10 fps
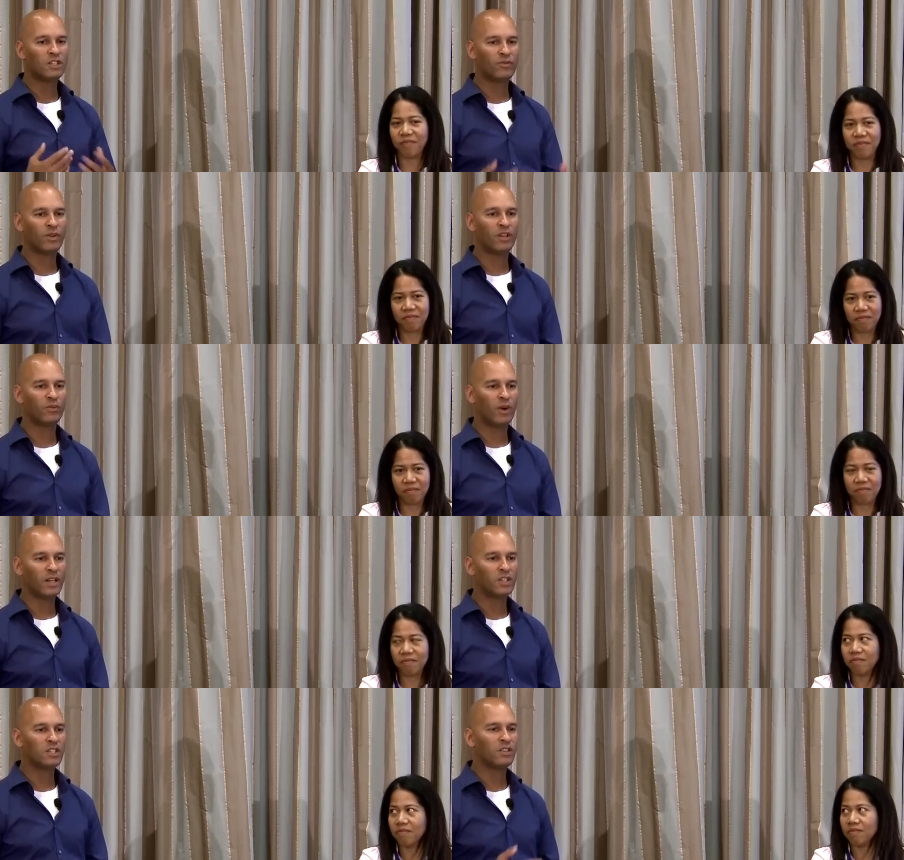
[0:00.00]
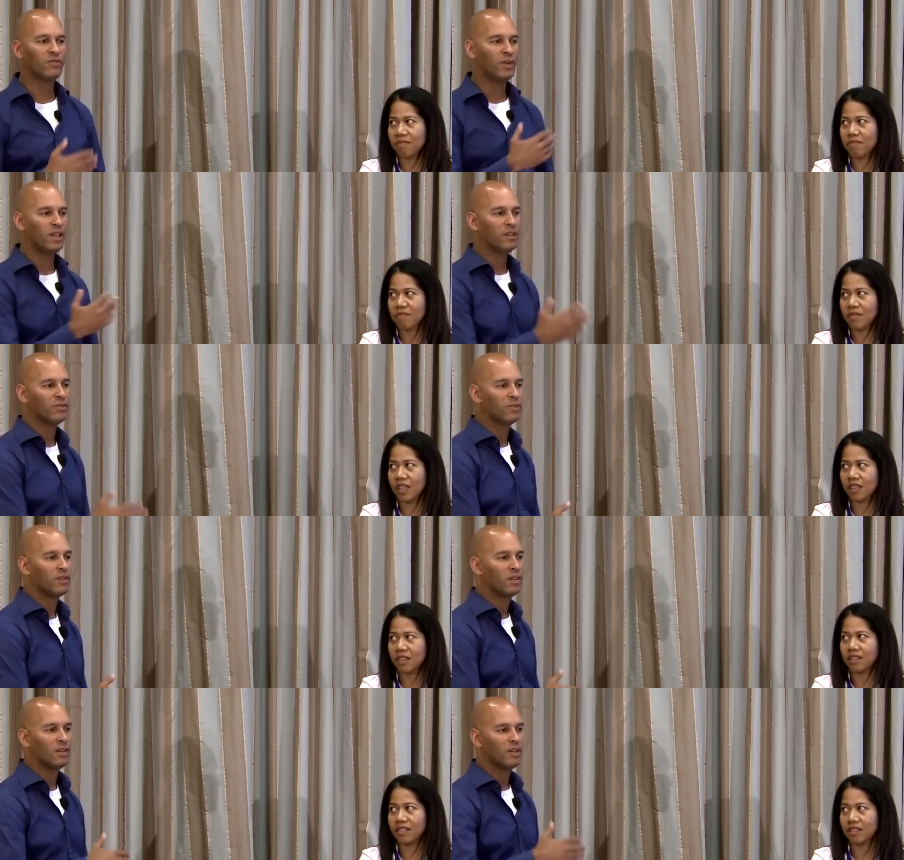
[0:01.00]
Speaker 1: afraid of what? She's afraid of
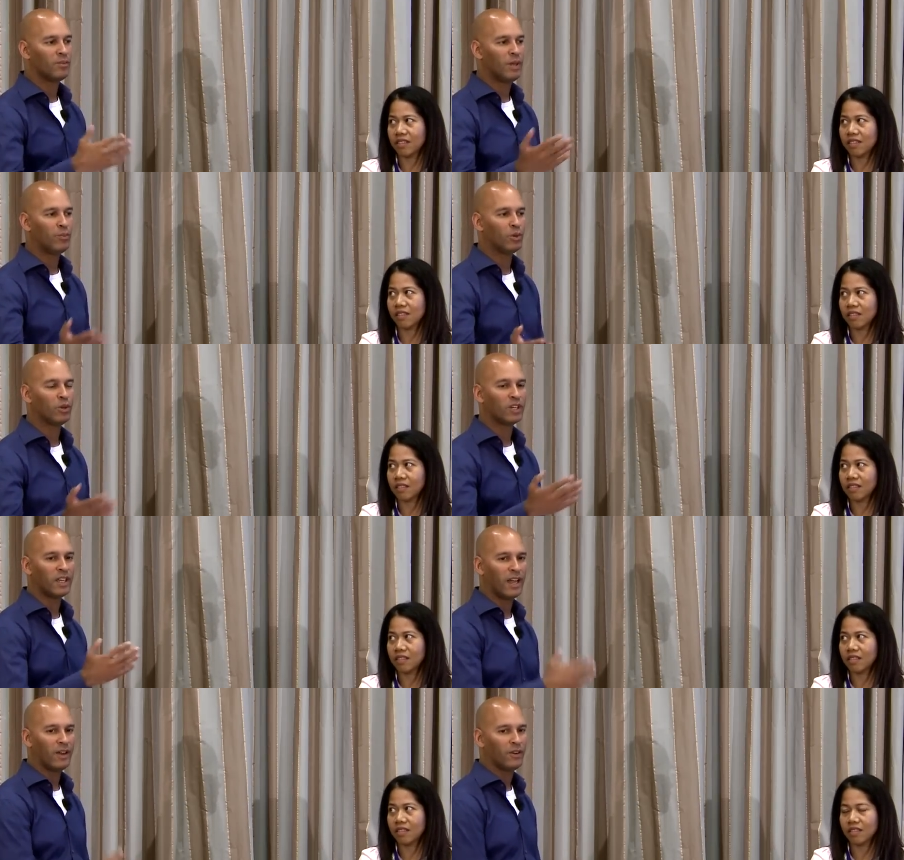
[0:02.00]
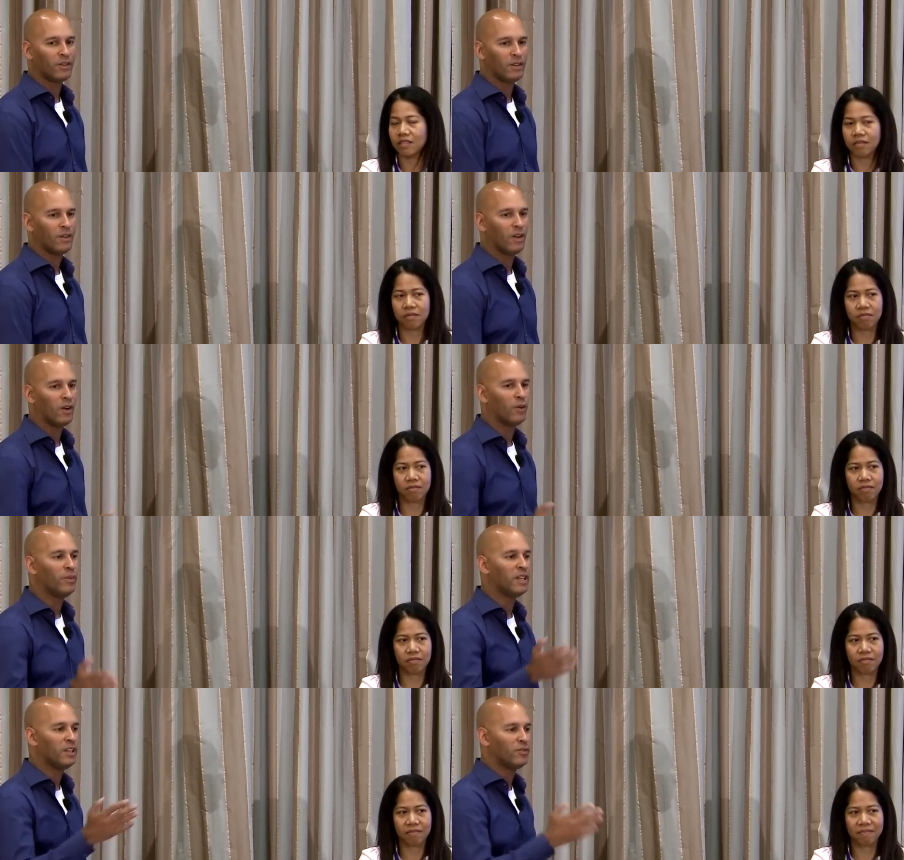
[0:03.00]
people looking at her or
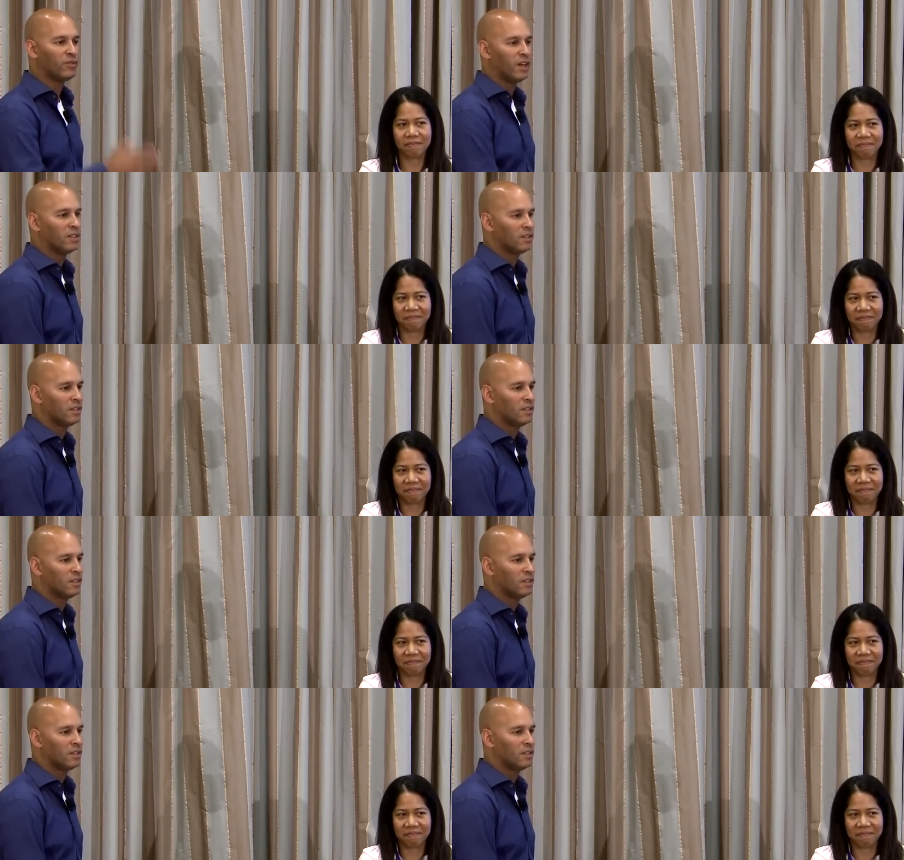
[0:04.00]
being in front.